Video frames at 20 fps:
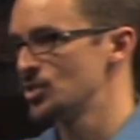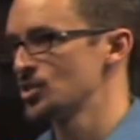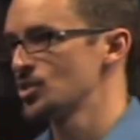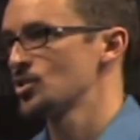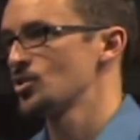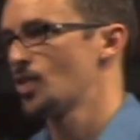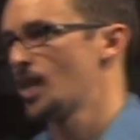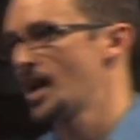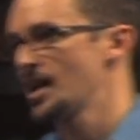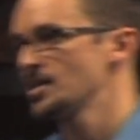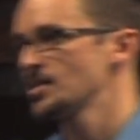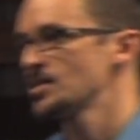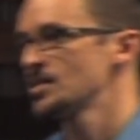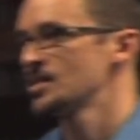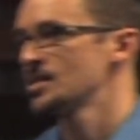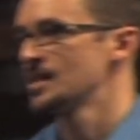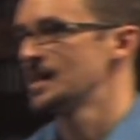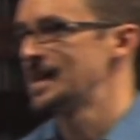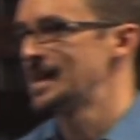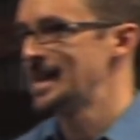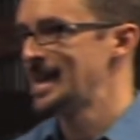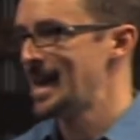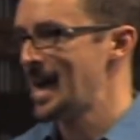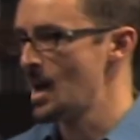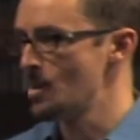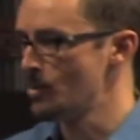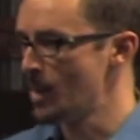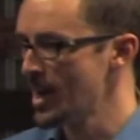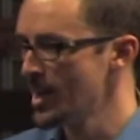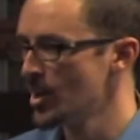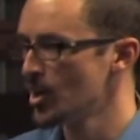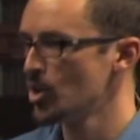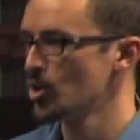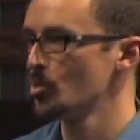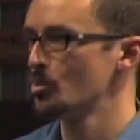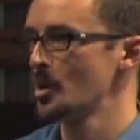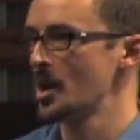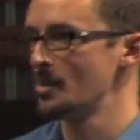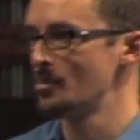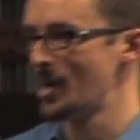Jesus Christ. And my
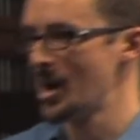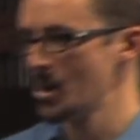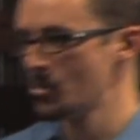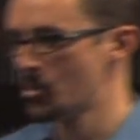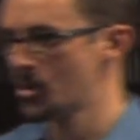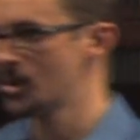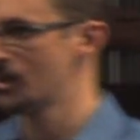hope and my